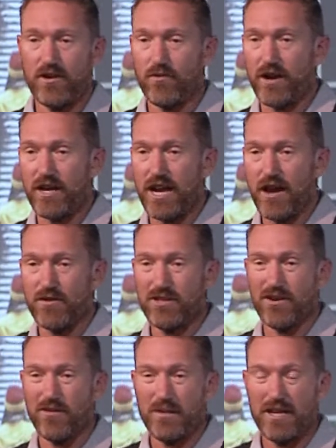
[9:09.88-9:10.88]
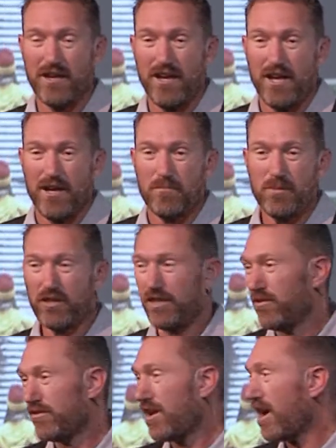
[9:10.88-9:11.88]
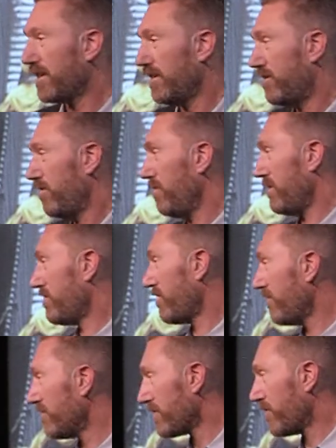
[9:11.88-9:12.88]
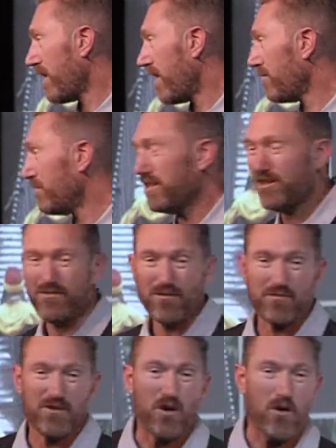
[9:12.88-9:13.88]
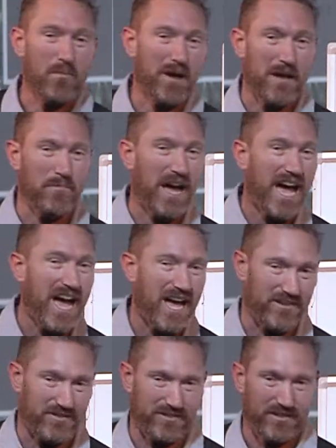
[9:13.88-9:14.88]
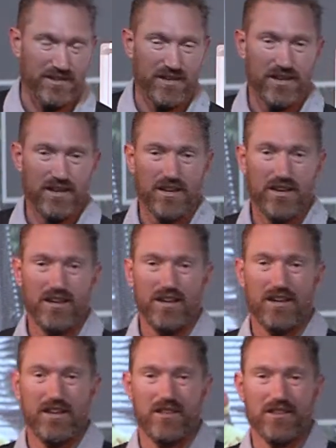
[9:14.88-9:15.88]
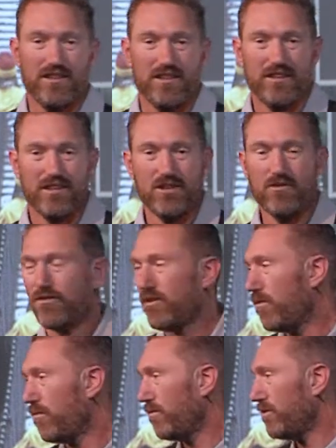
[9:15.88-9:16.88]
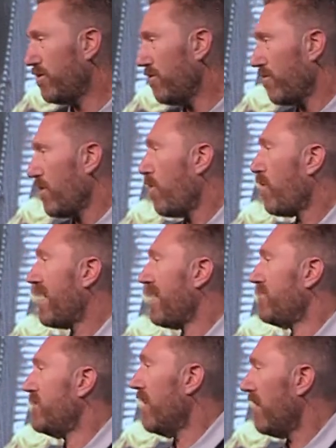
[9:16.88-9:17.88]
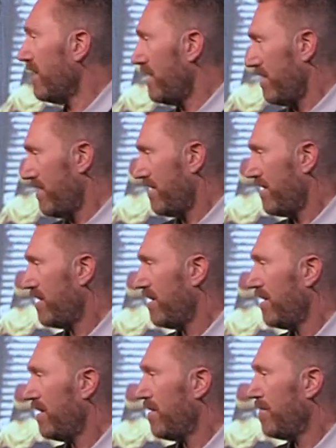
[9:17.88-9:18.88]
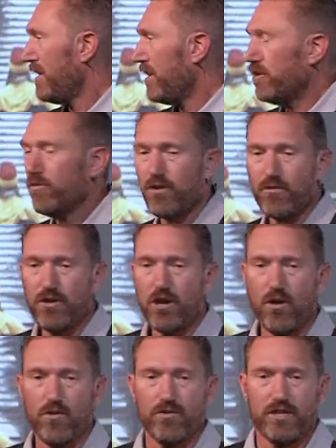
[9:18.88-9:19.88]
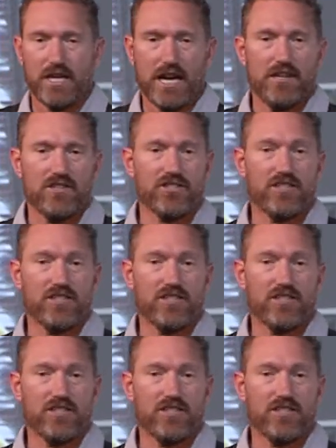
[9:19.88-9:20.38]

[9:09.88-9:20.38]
here right now and you go, man, Billy, you're talking to a church crowd, but you don't know my past. You don't know, you don't know what I've done. You don't know the kind of